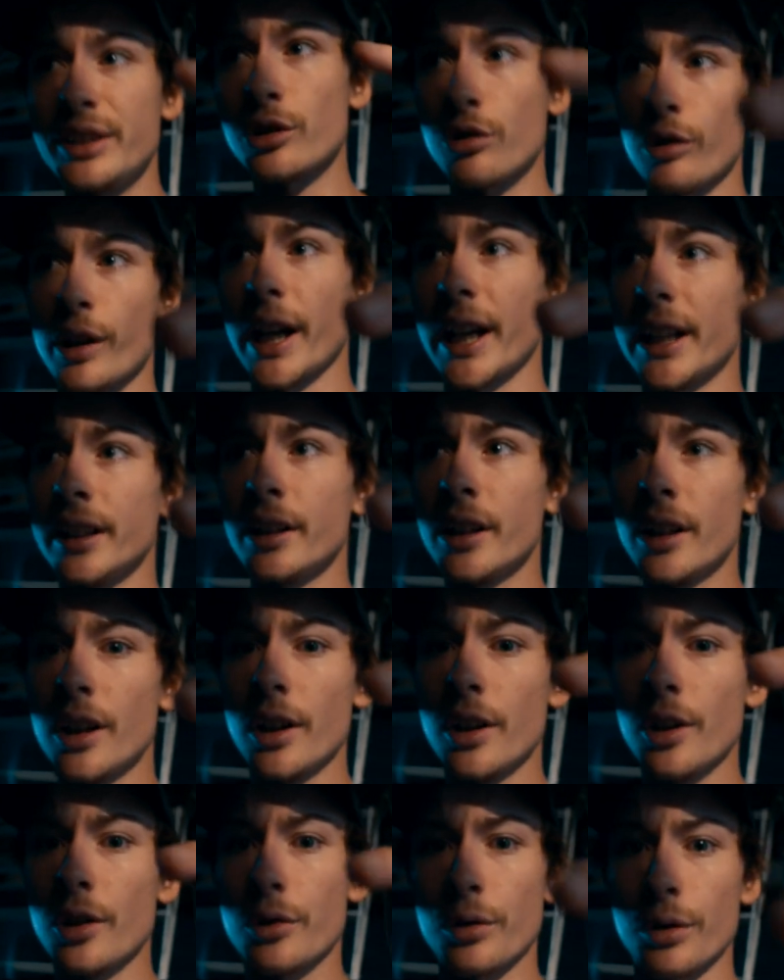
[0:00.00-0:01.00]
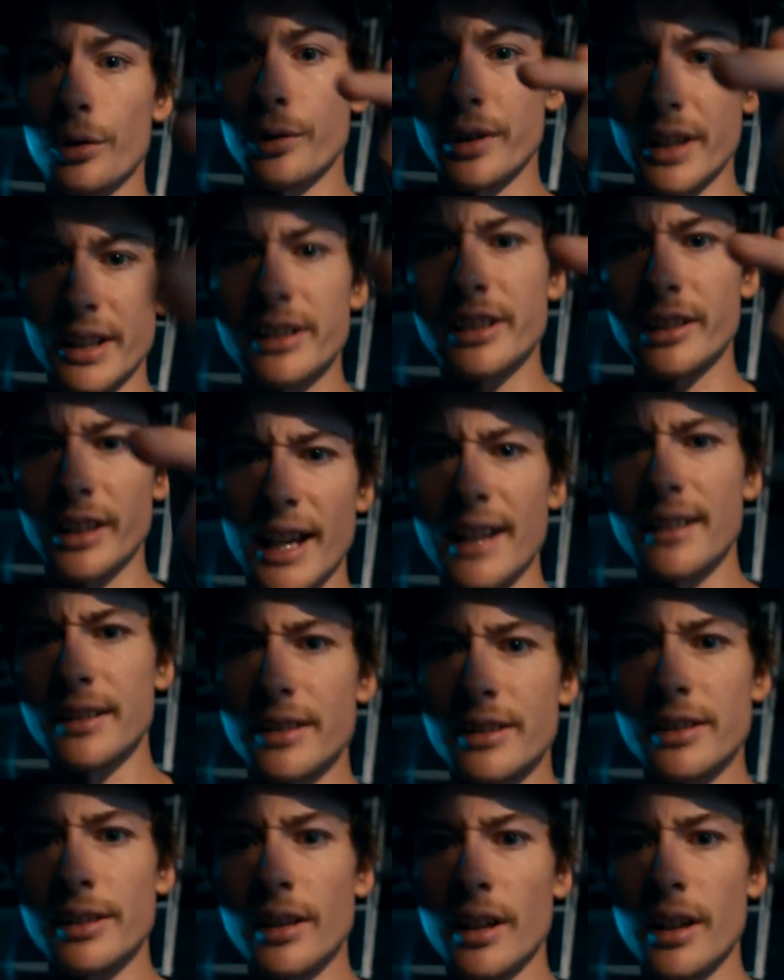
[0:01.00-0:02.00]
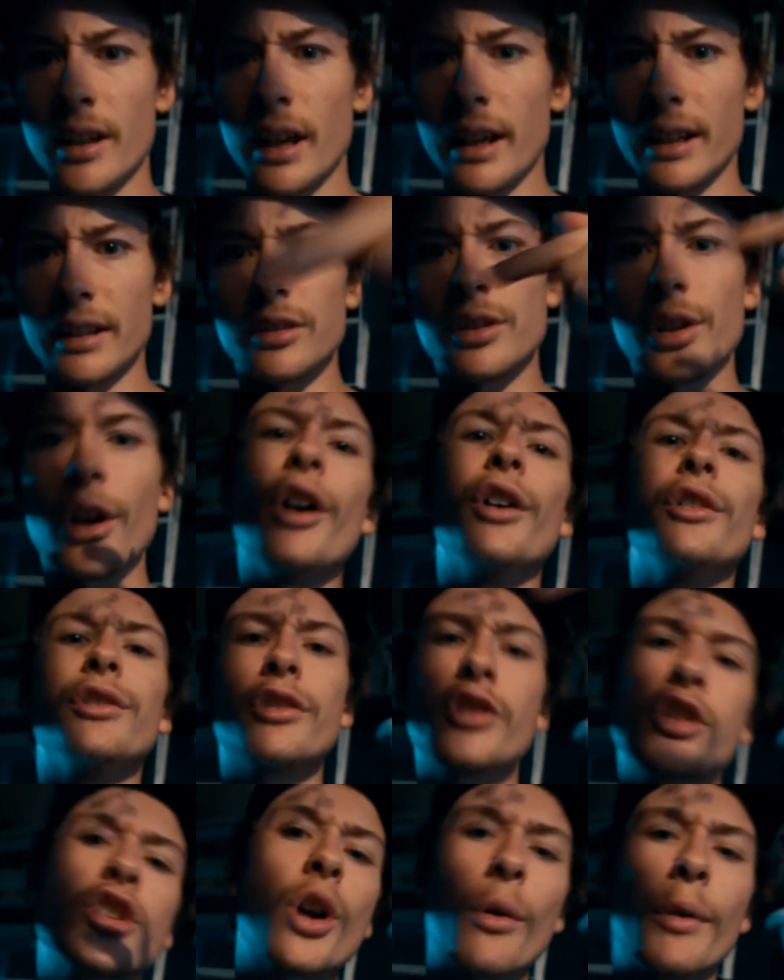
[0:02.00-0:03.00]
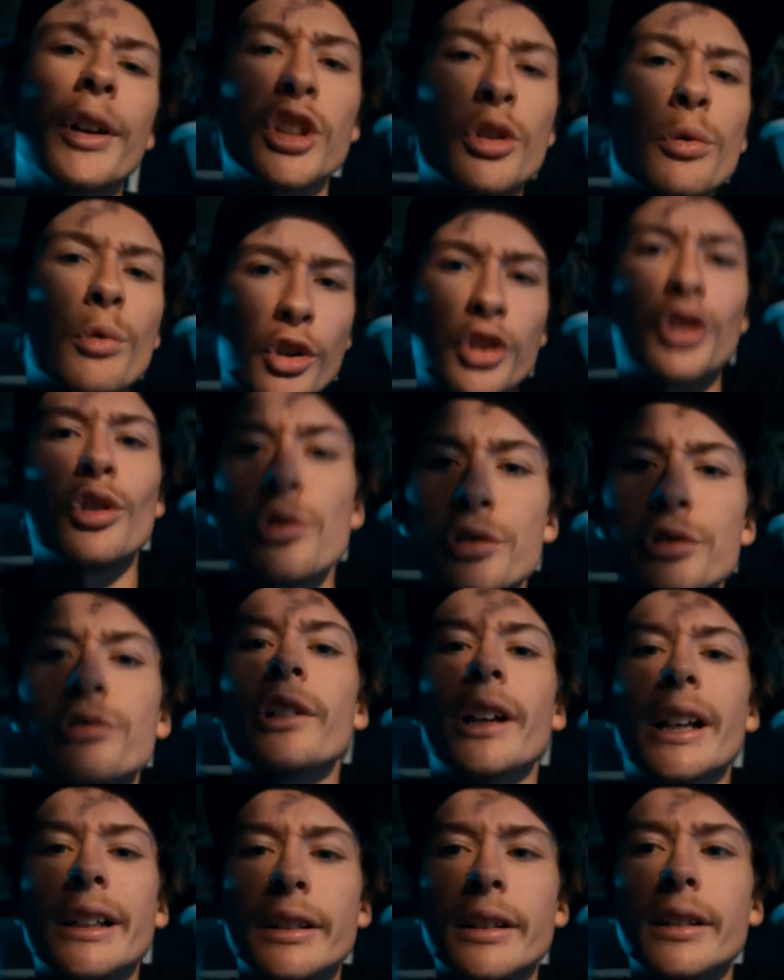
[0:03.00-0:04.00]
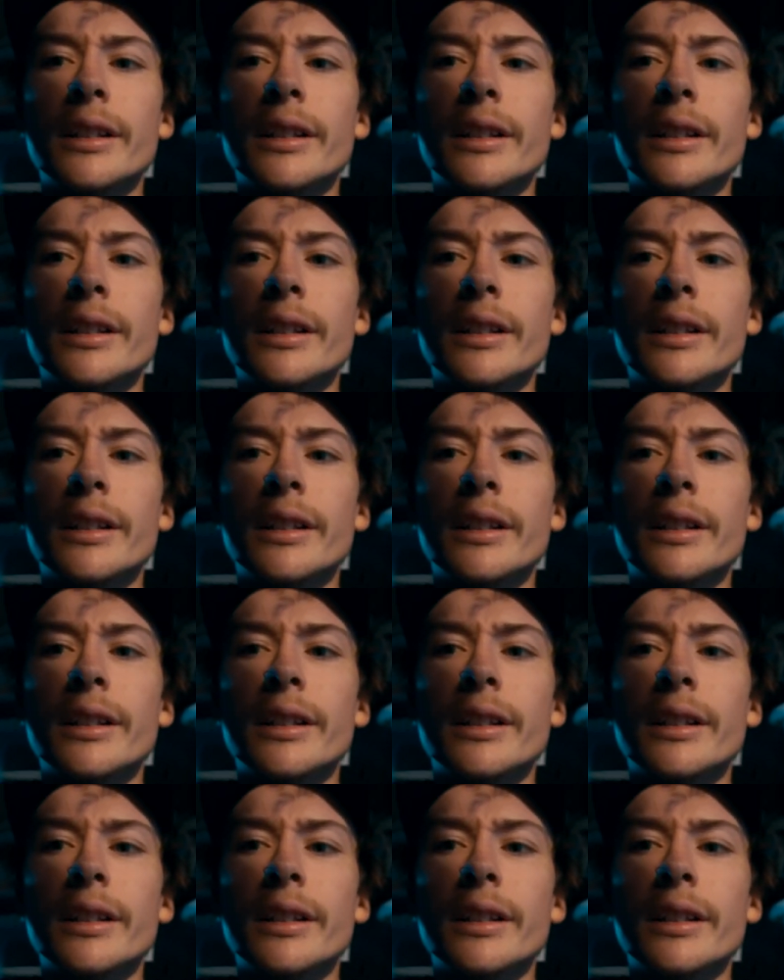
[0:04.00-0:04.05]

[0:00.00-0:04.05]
screen through this lens, in turn showing you on your screen.